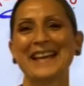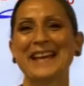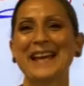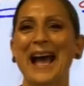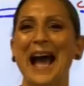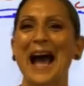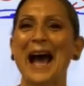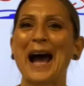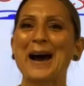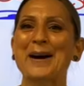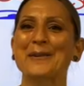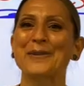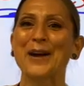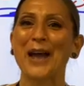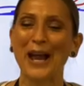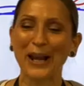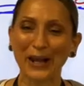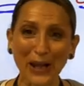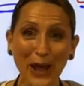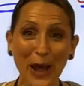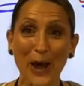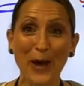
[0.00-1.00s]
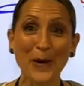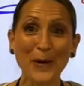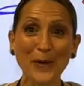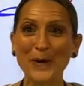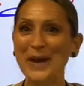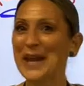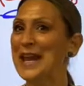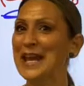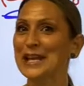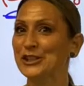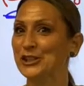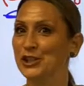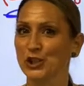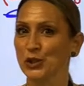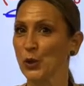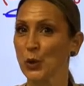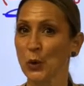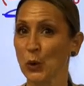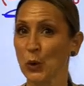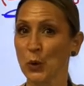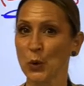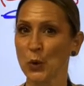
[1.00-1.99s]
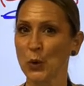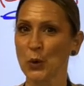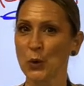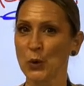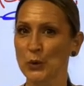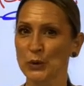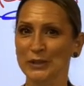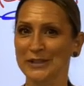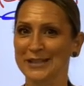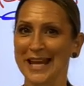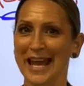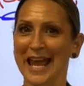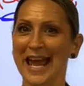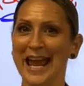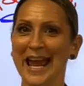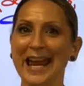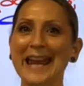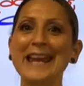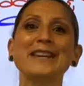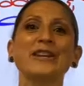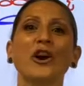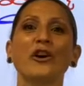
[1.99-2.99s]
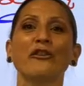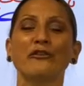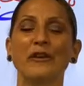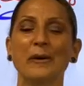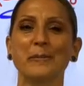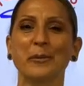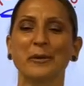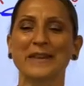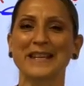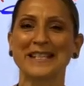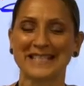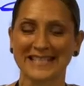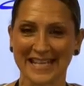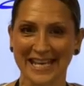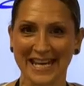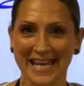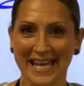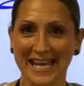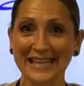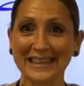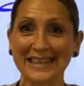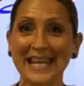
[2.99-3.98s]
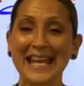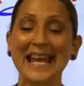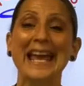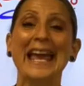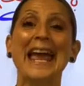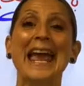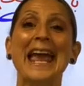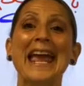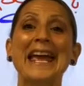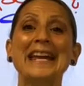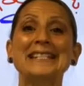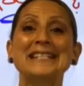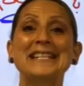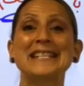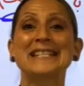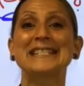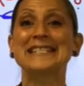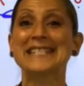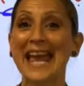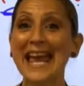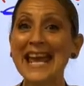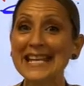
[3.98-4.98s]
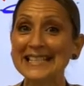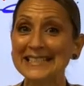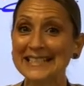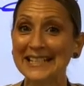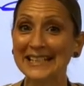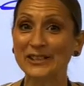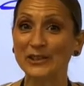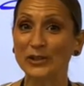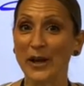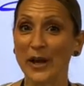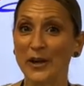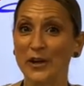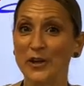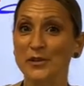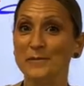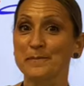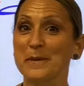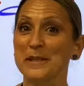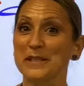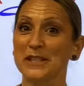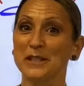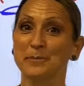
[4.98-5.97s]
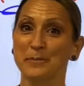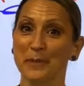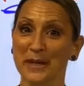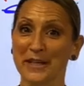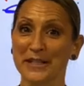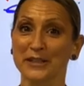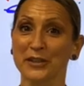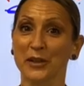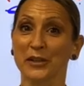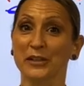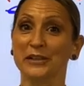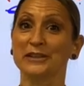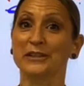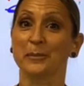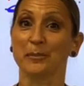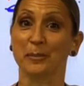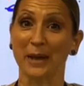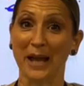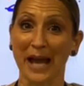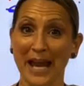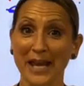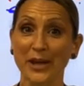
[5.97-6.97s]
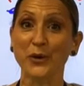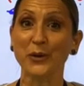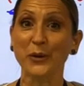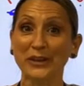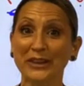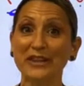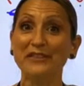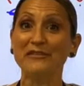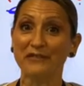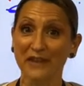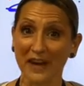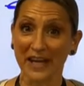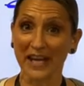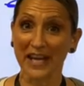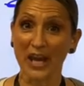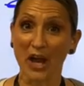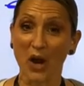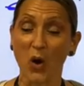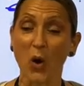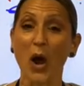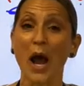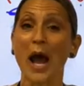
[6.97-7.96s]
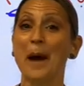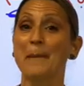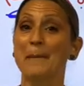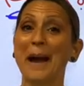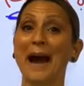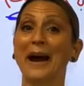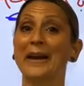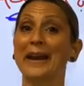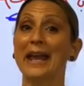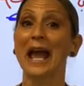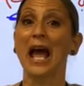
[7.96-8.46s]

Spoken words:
Hello, it's Tuesday, November the 10th, and today, 6th graders, Mrs. P is going to supply you with a video about